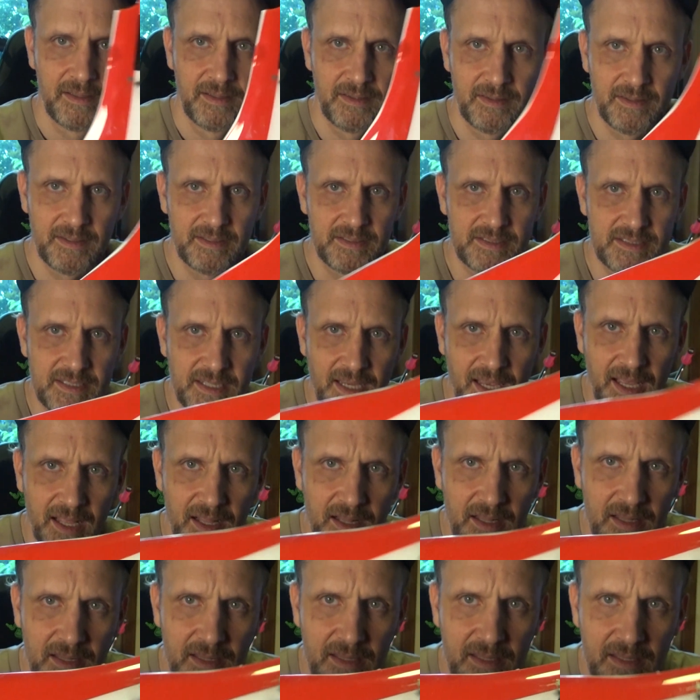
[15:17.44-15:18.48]
the
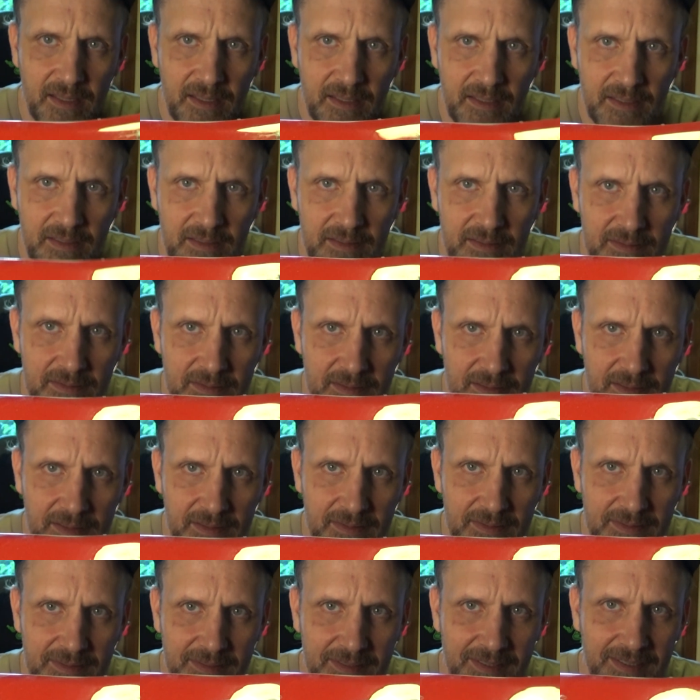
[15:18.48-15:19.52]
shell. So you
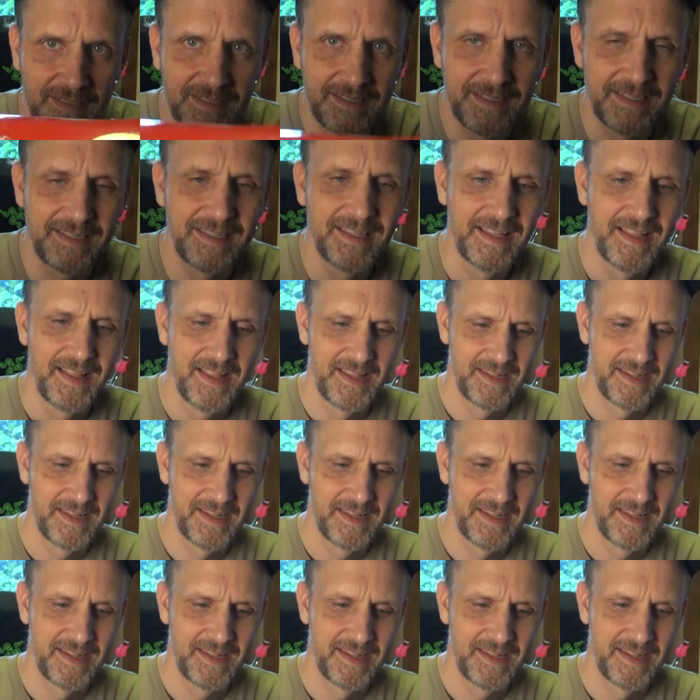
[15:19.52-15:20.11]
can see